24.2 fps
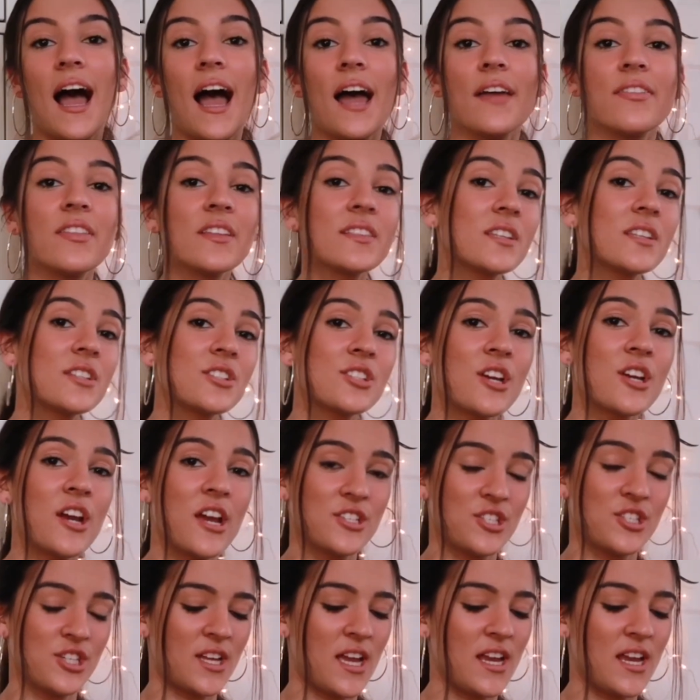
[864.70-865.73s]
I think this year
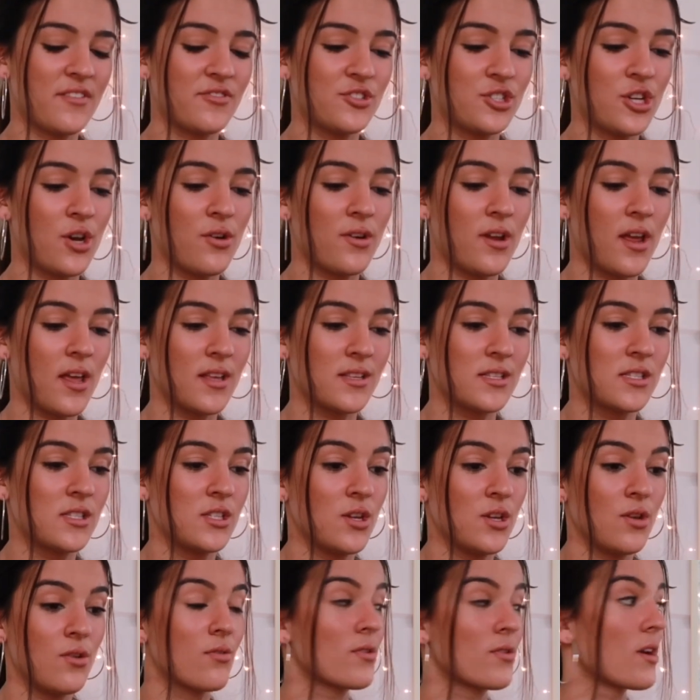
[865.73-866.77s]
has just kind of showed us
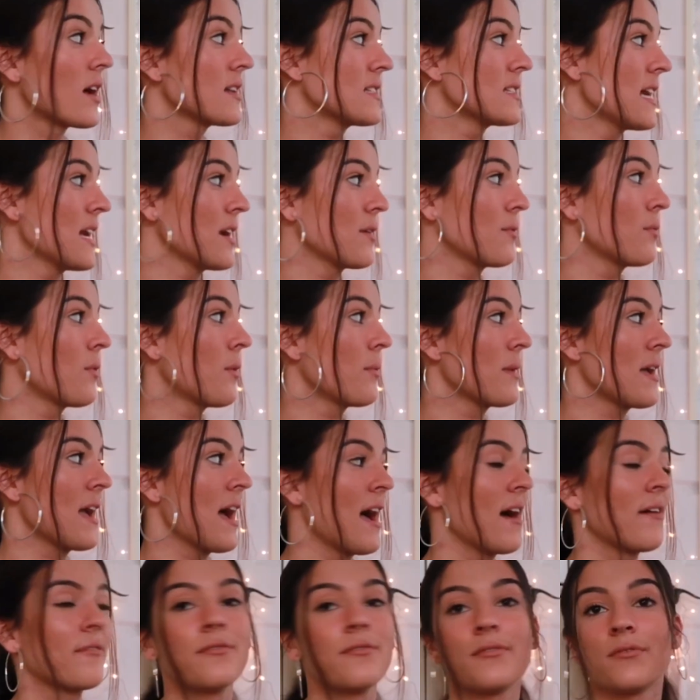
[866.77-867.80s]
to not take what we
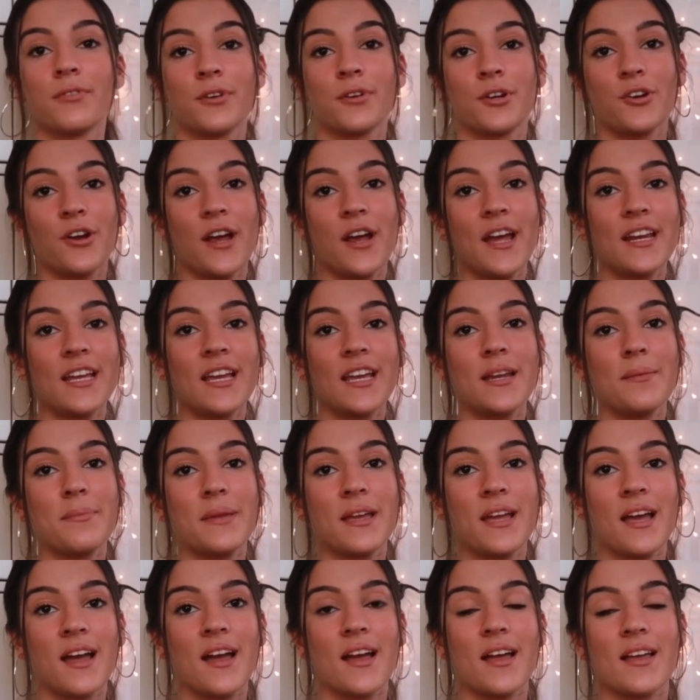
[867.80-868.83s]
have for granted,
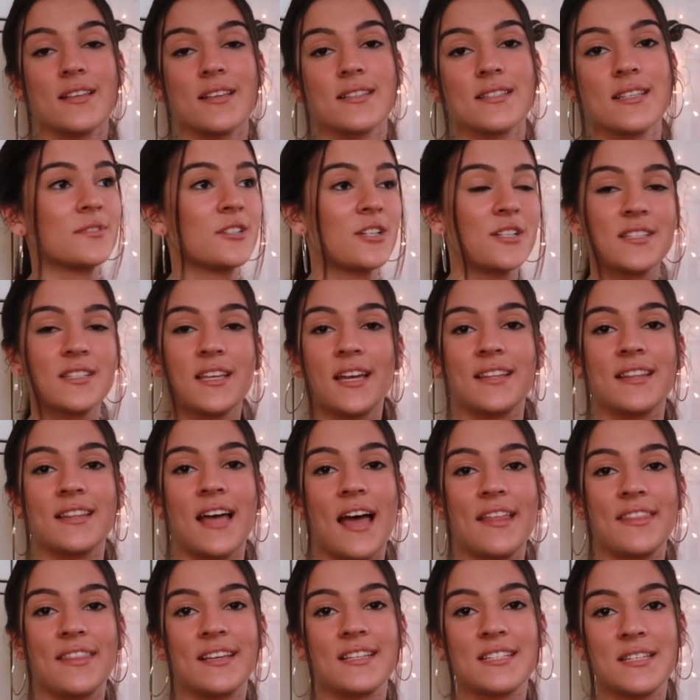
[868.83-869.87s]
because just like
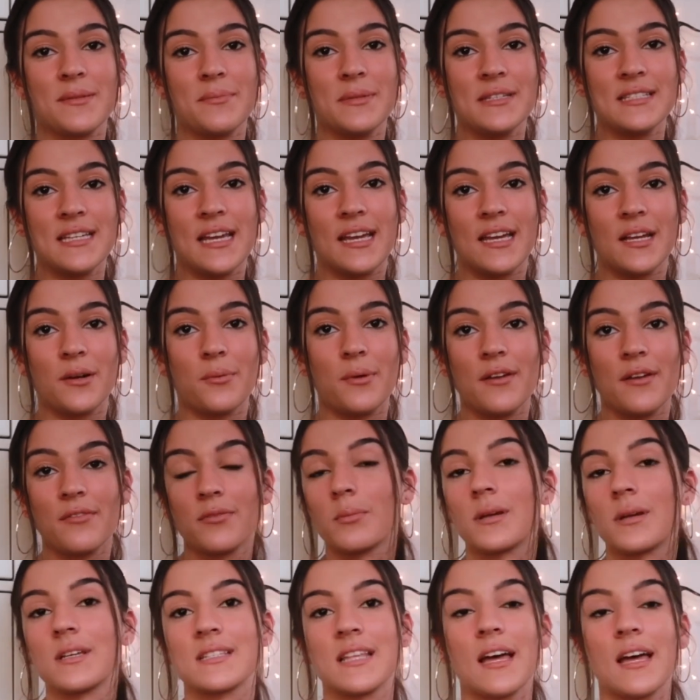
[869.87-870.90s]
that, things can be taken away
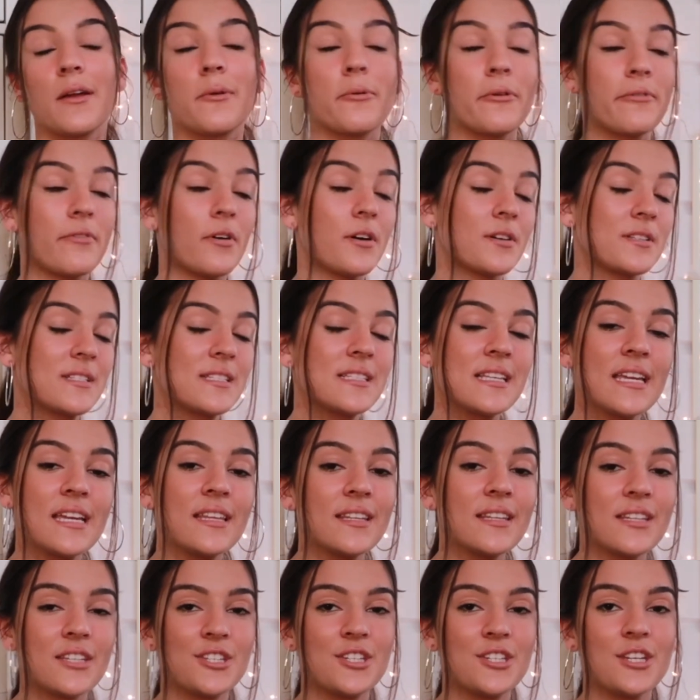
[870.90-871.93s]
from us that we've all seen
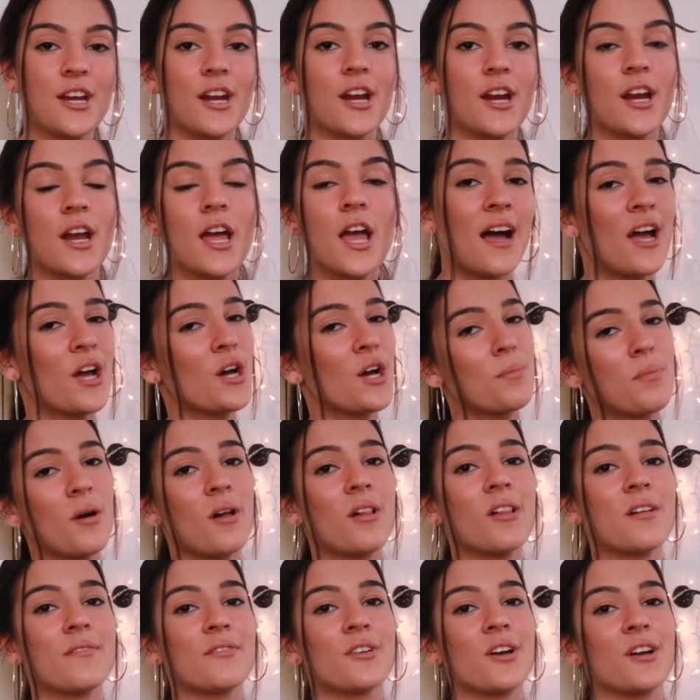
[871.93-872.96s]
this year. I hope
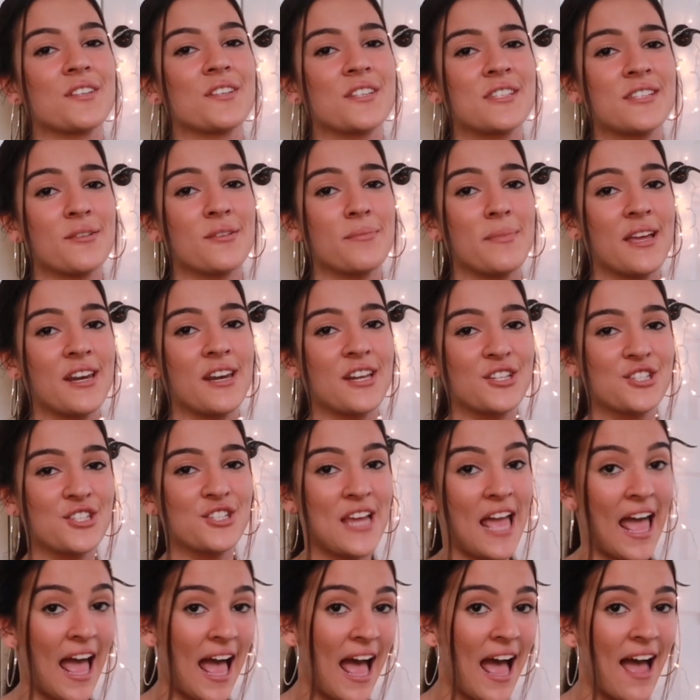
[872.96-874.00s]
all of y'all still managed
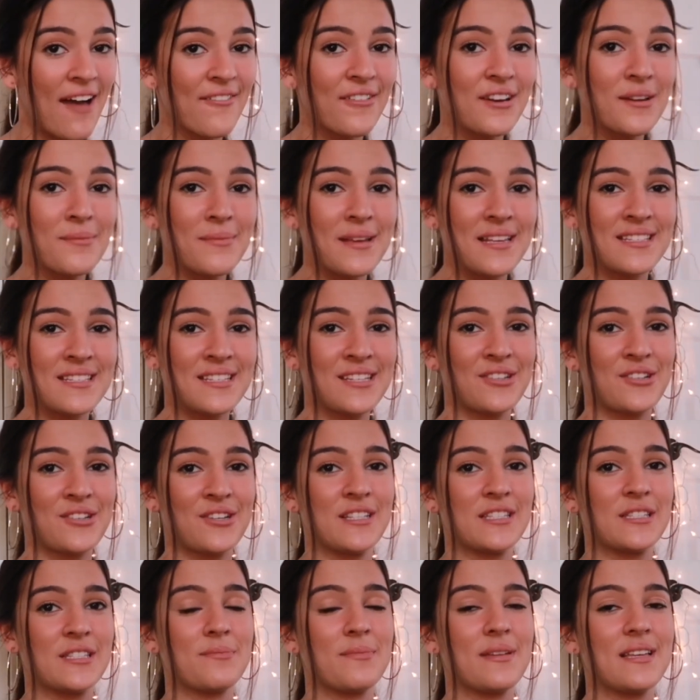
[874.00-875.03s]
to have an amazing
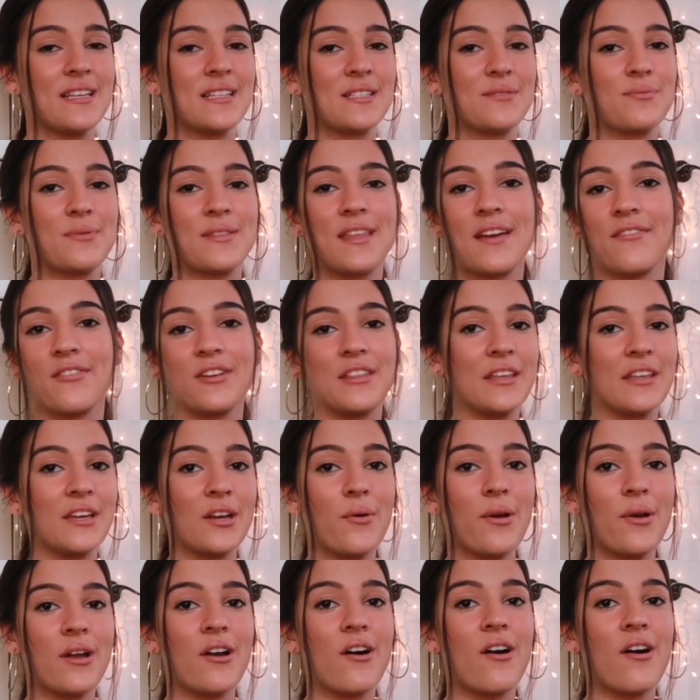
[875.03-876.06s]
Christmas with everything
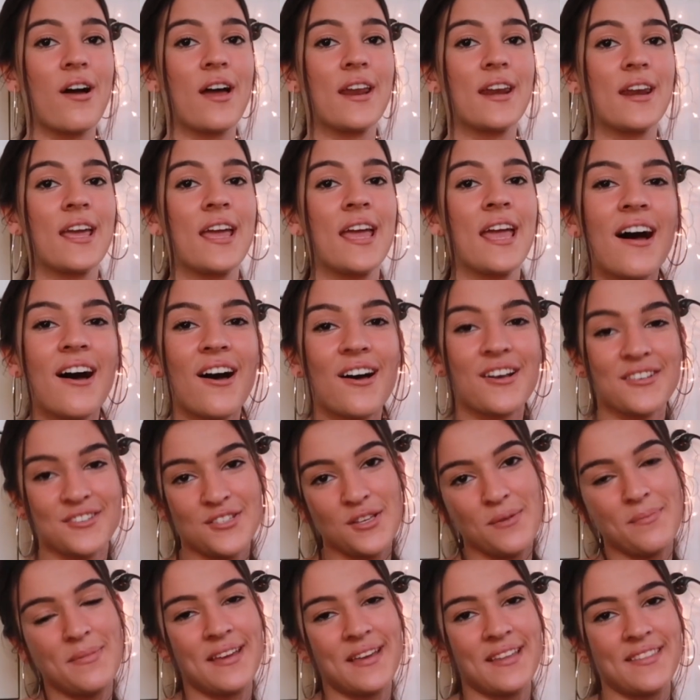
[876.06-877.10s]
going on.
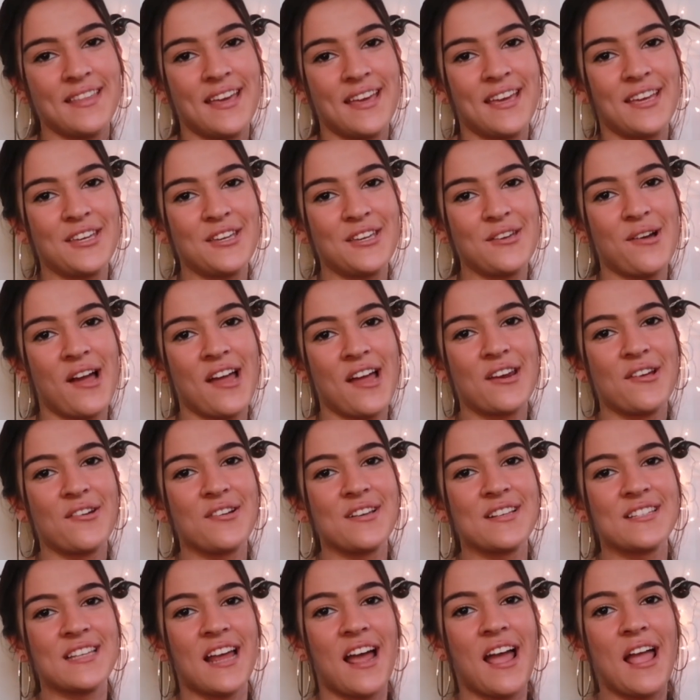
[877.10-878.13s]
Also, big thank you. I
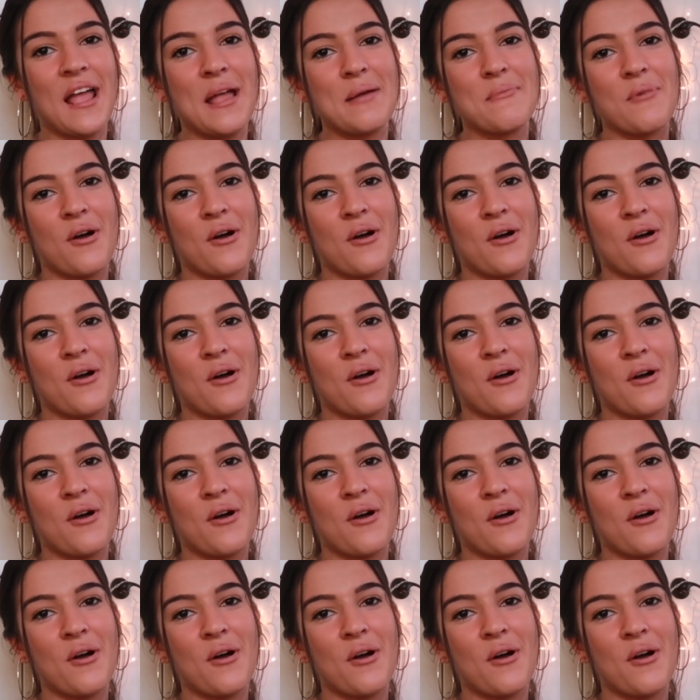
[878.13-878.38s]
noticed I am